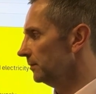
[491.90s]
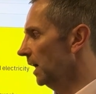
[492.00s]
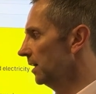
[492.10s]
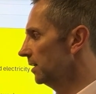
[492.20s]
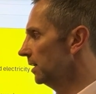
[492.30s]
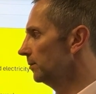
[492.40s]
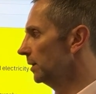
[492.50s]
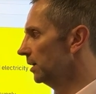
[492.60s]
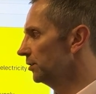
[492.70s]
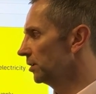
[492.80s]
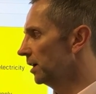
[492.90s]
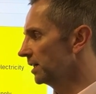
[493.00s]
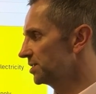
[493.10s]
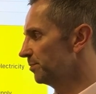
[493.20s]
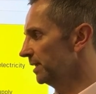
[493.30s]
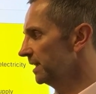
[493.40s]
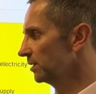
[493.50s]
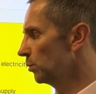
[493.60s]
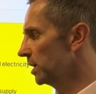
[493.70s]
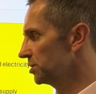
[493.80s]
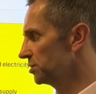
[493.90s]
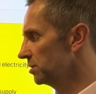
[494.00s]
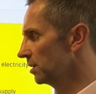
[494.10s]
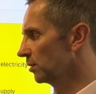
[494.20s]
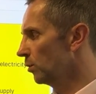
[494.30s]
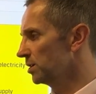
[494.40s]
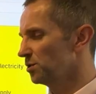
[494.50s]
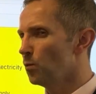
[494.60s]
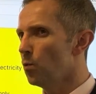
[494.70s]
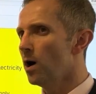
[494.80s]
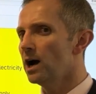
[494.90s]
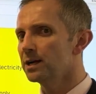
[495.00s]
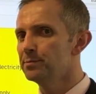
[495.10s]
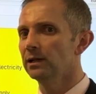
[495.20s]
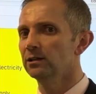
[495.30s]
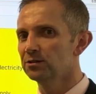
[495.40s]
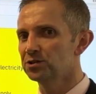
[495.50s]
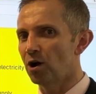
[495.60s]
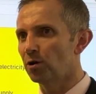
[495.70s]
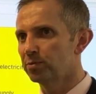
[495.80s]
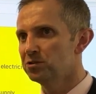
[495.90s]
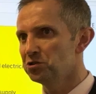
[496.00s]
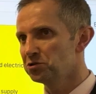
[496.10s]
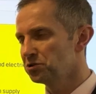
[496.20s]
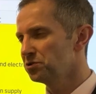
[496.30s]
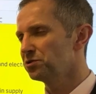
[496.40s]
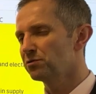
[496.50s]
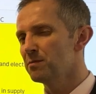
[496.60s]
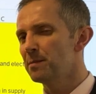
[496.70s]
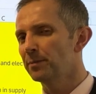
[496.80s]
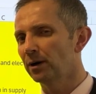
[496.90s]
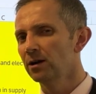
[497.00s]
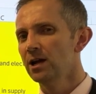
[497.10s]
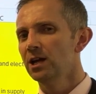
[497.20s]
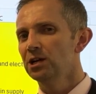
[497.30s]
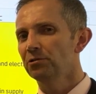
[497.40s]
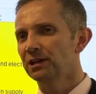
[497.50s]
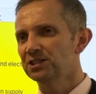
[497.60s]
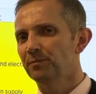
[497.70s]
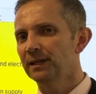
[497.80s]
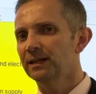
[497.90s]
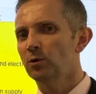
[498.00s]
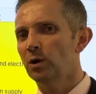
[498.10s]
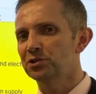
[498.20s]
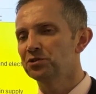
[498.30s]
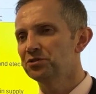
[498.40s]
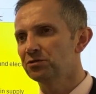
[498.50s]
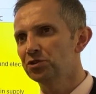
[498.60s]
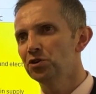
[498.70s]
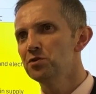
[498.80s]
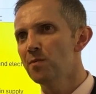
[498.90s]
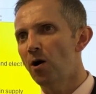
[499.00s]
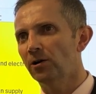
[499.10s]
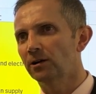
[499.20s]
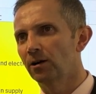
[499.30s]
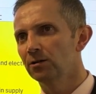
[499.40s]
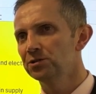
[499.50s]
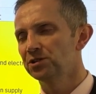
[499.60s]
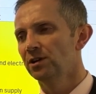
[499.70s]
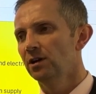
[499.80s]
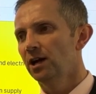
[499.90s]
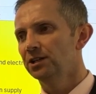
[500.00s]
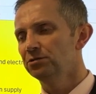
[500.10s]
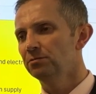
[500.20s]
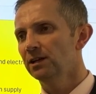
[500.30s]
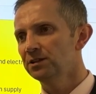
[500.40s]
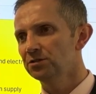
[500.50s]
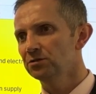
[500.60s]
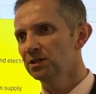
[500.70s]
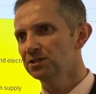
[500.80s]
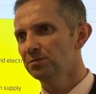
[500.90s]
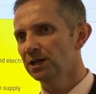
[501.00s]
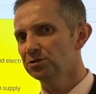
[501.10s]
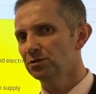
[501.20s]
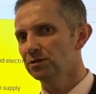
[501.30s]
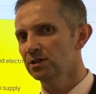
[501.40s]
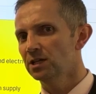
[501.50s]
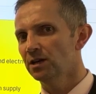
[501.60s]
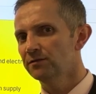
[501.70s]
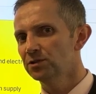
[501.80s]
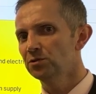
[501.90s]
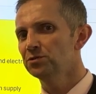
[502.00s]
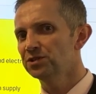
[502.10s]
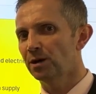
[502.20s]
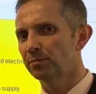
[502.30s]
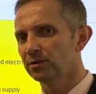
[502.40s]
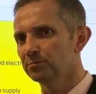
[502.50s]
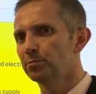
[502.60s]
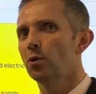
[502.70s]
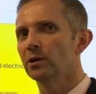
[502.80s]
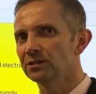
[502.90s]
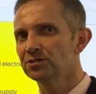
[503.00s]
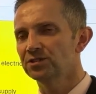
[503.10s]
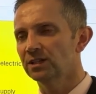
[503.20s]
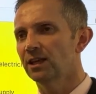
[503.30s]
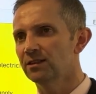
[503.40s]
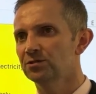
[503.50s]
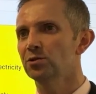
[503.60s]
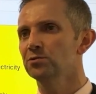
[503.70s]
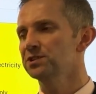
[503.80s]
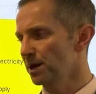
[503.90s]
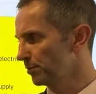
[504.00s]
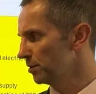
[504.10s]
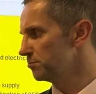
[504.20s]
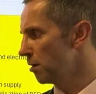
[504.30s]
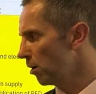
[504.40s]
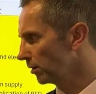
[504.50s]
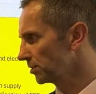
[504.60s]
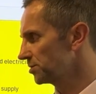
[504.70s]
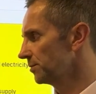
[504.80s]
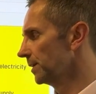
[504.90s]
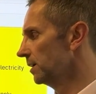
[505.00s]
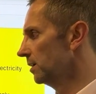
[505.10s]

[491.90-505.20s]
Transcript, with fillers: Um, another explain question, question why builders are producers. So remember, your explain questions are two markers and you really do need to make sure that you give two separate points to get the two separate marks.